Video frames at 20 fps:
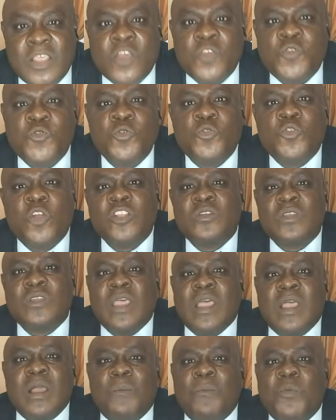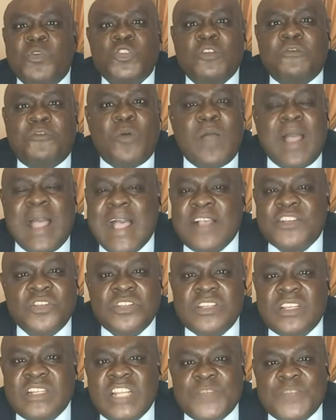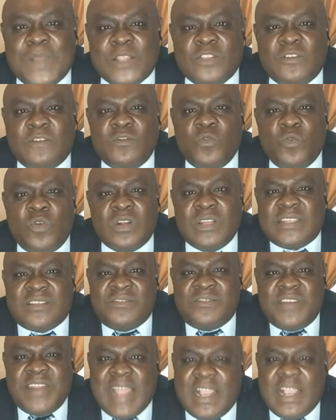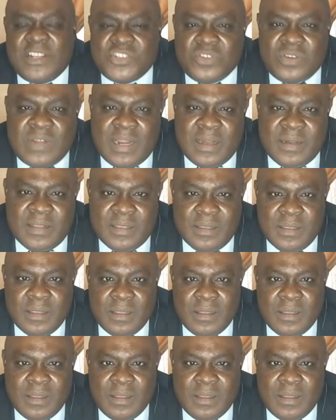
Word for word: You don't. Most of our actions in this part of the world is reactionary.